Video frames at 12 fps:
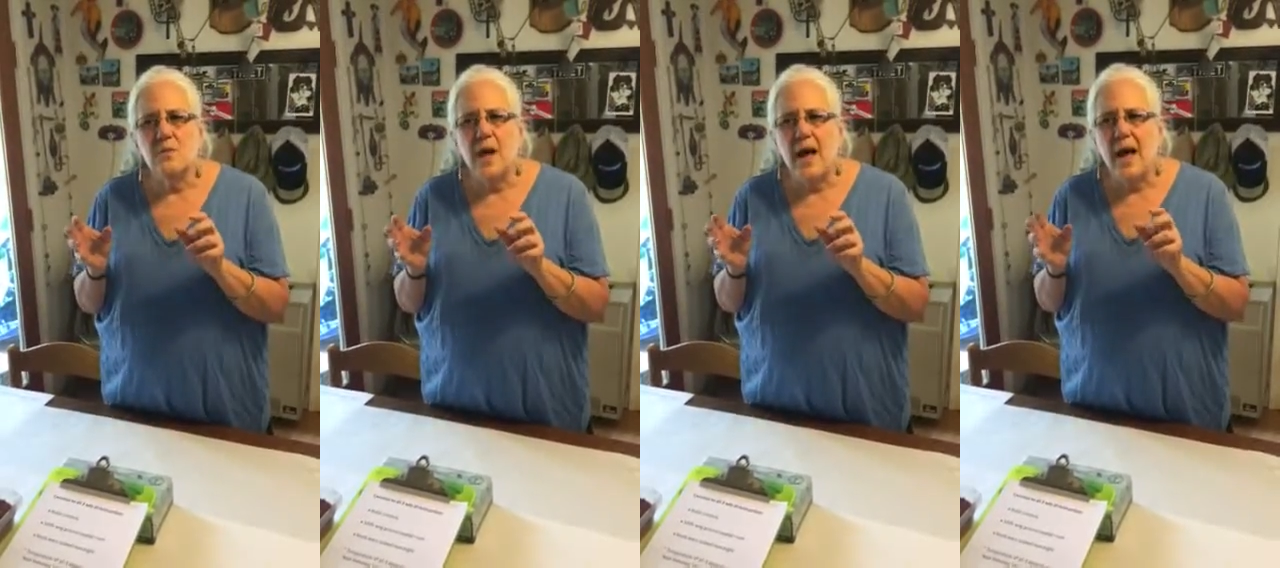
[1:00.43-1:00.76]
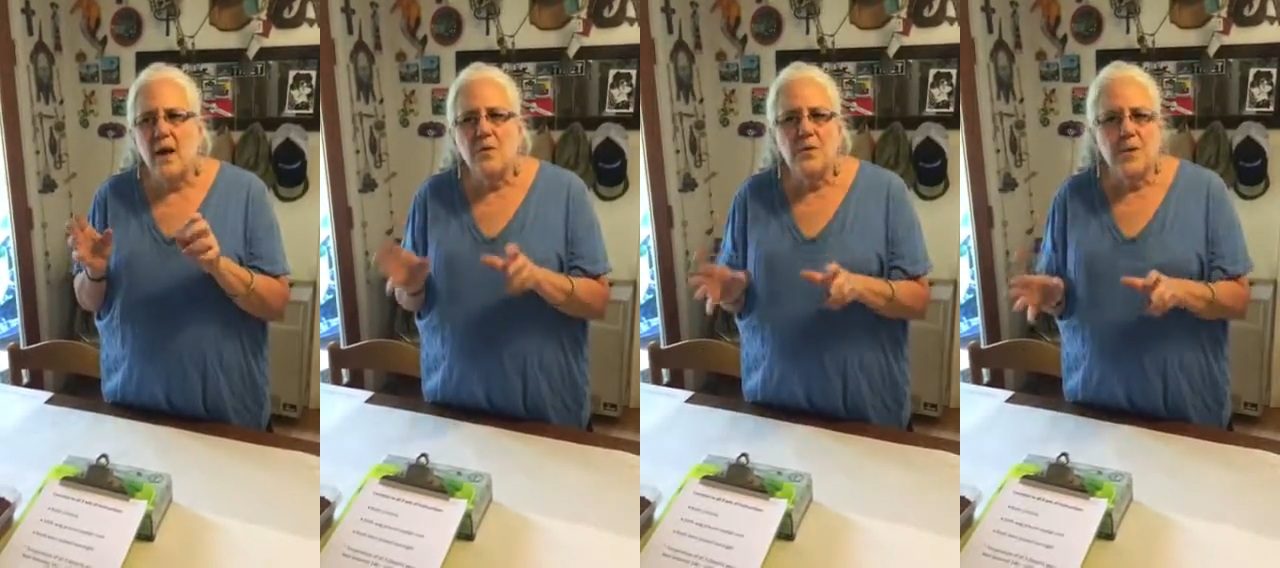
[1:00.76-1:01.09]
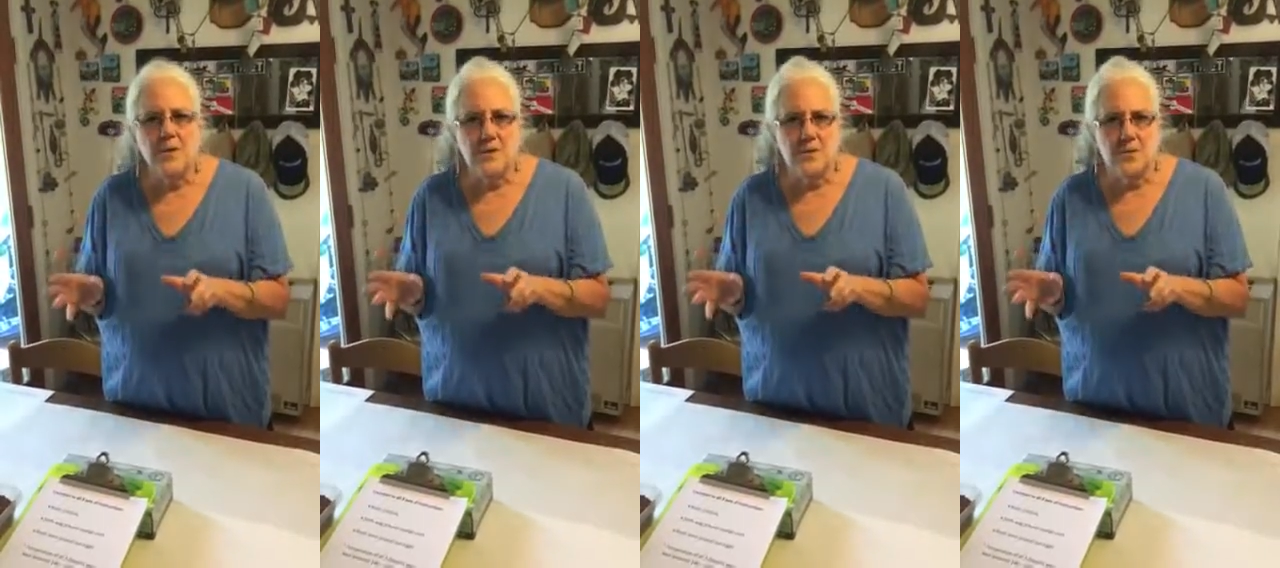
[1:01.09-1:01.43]
how
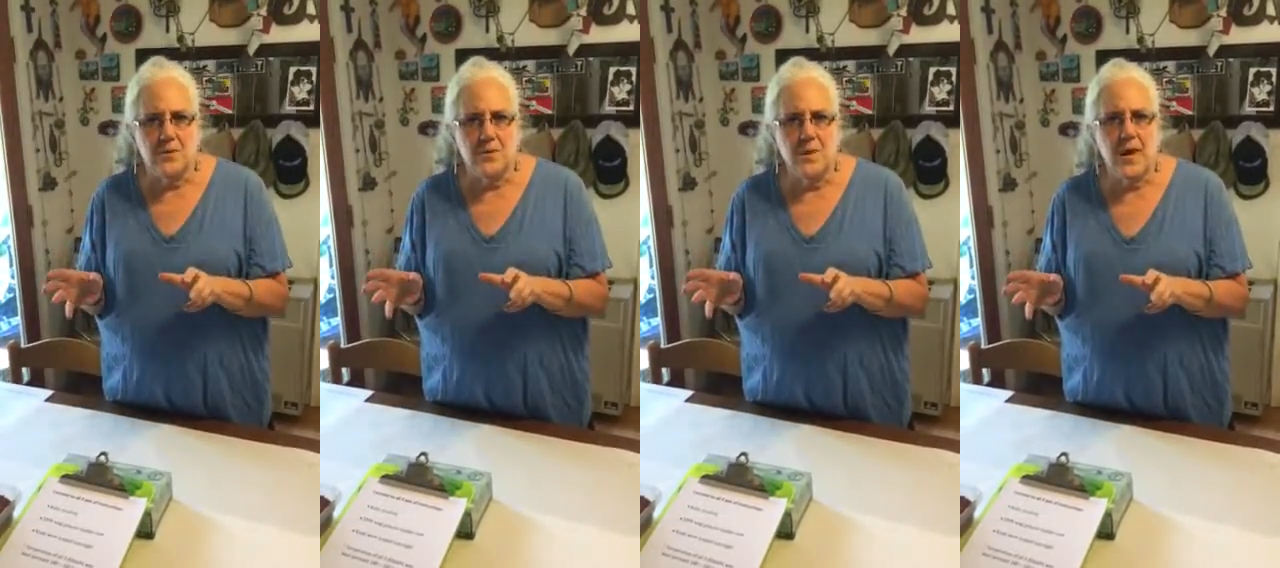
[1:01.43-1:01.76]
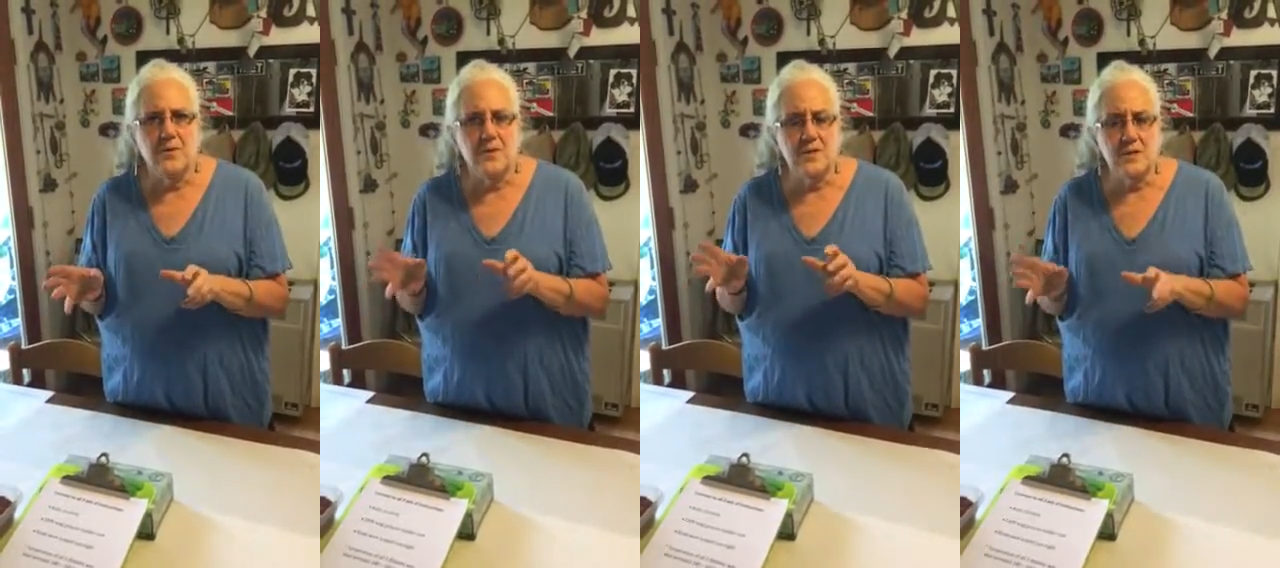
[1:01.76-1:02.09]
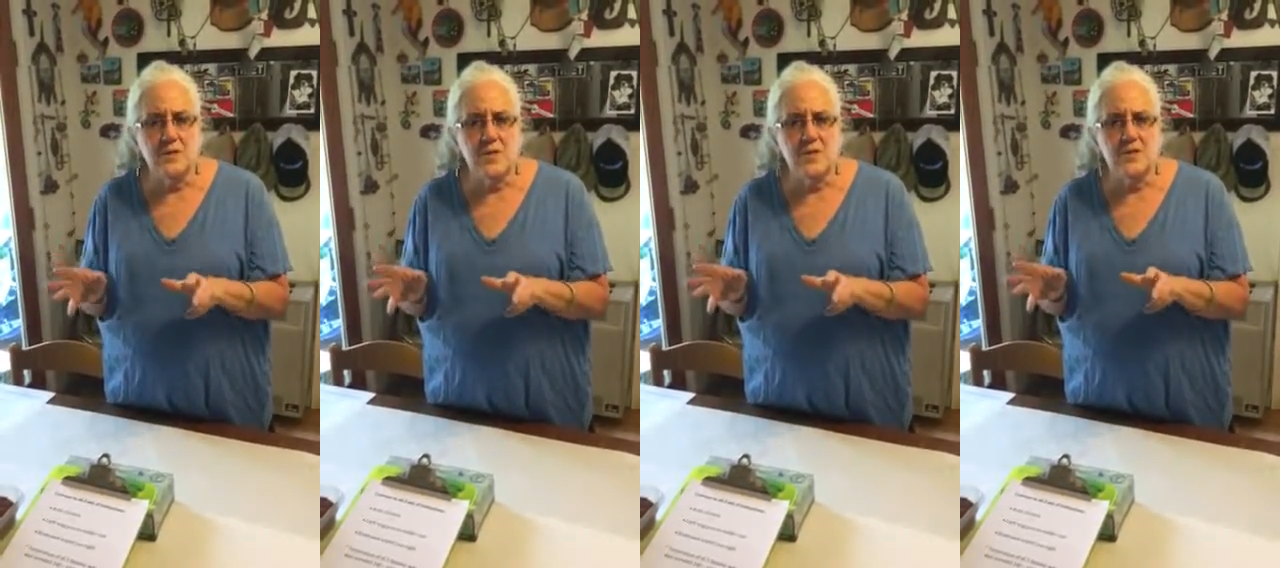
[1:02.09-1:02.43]
they differed, how the
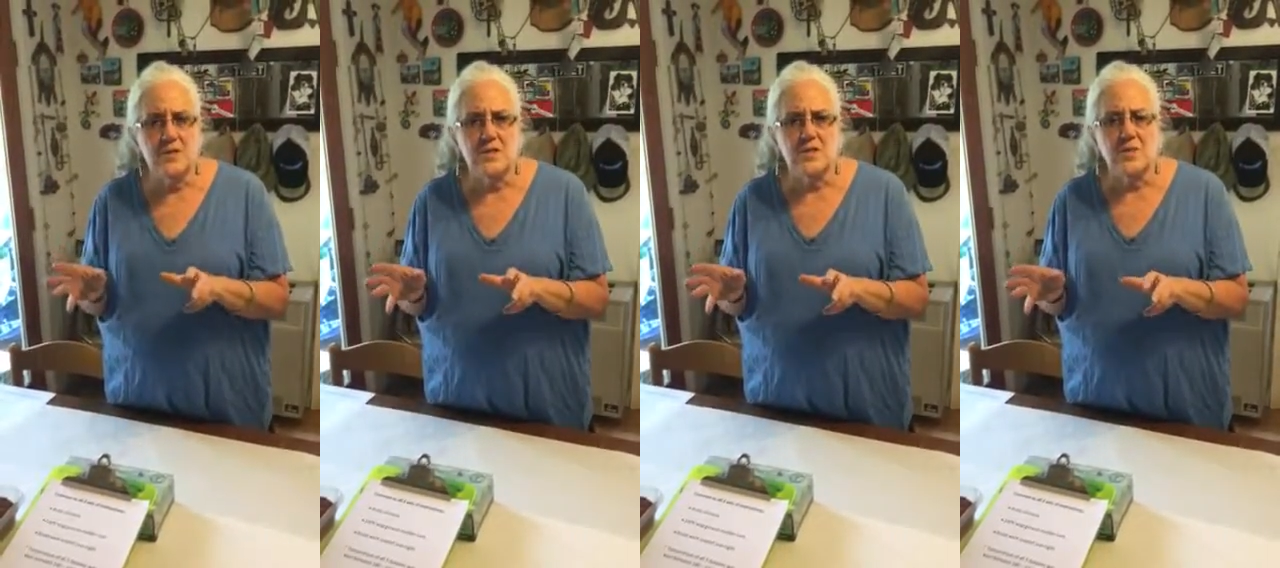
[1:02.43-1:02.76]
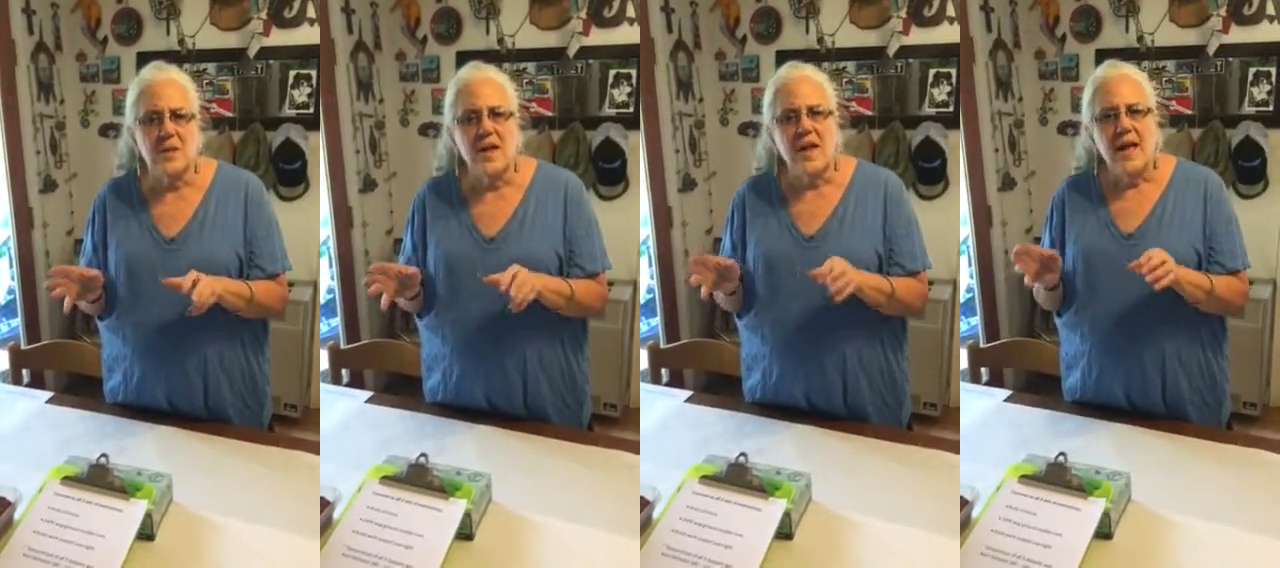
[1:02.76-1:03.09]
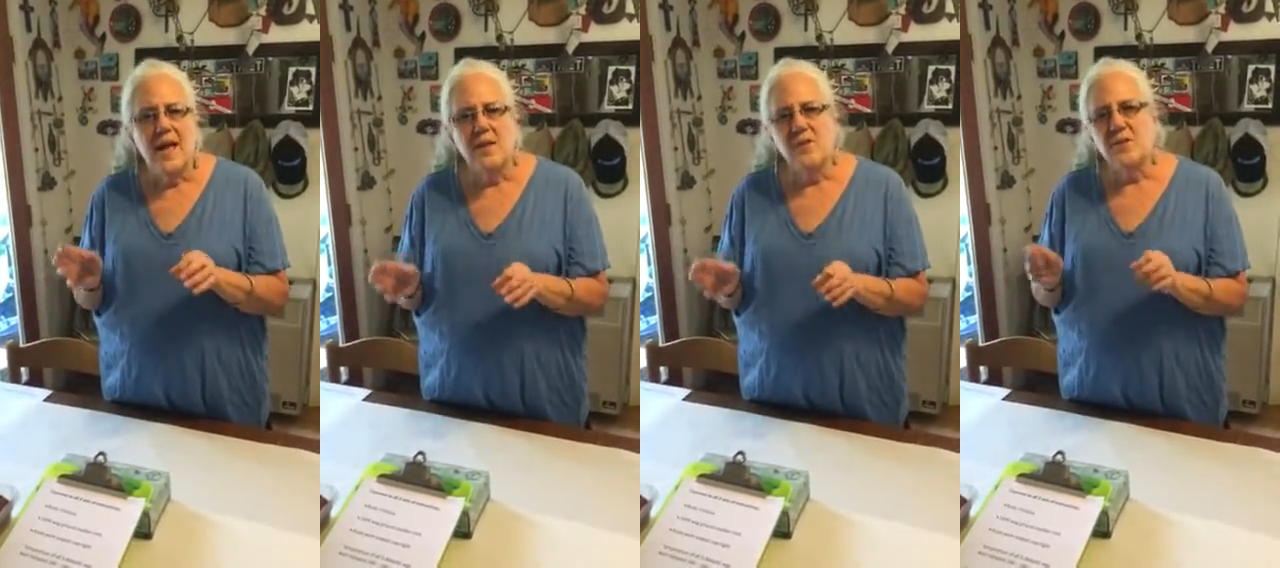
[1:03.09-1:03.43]
instructions differ,
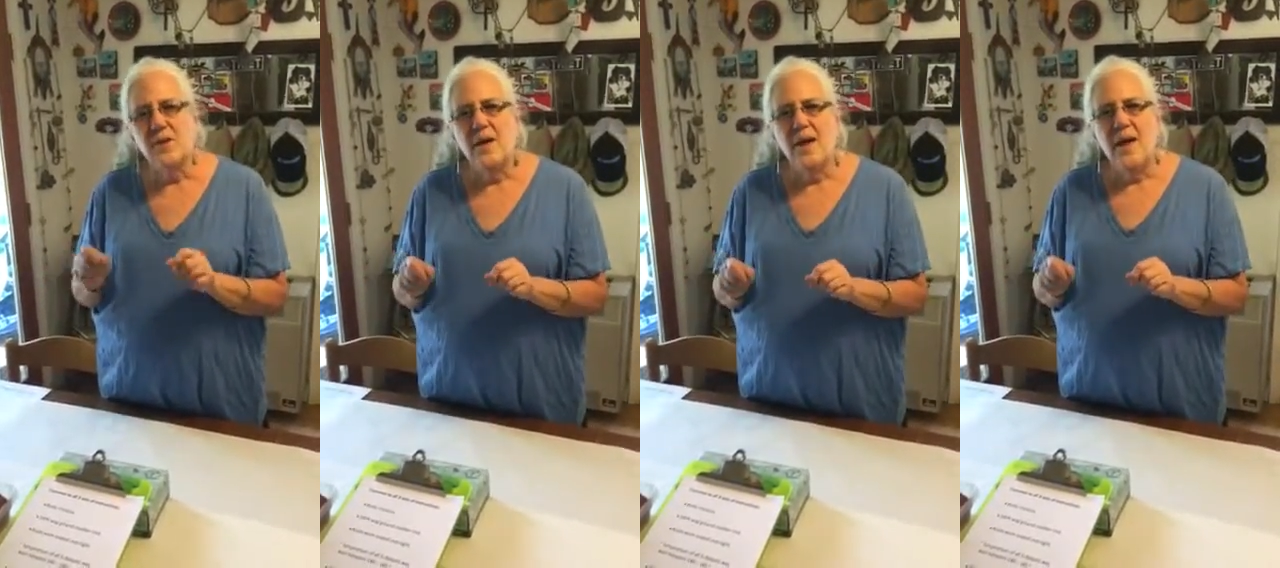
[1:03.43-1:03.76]
and also